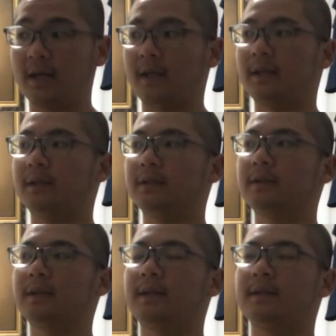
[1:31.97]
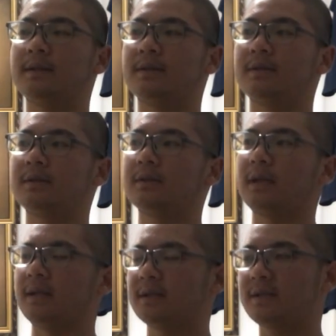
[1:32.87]
it is
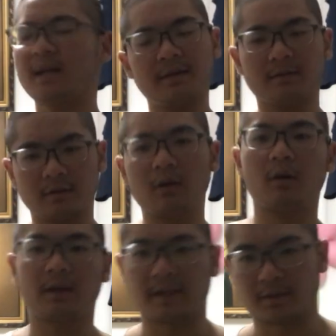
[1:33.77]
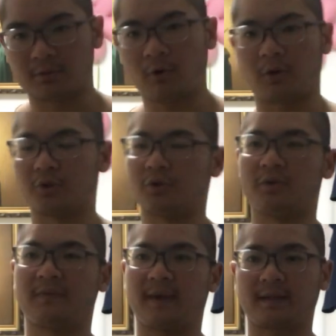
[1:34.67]
set a lot later on, due to
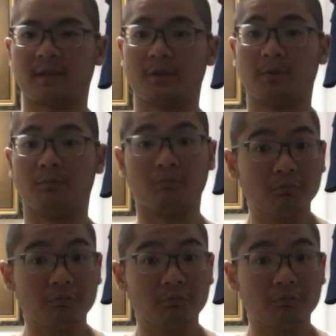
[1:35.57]
the fact that you're